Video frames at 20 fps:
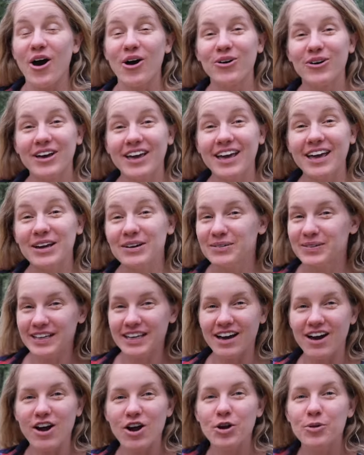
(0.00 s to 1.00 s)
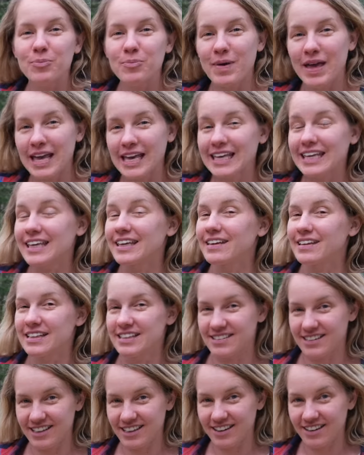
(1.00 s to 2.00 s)
Okay, we are Come making
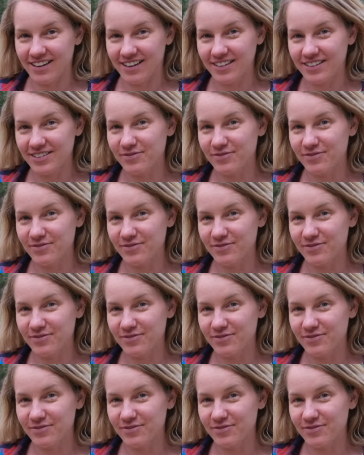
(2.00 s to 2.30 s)
here. dinner.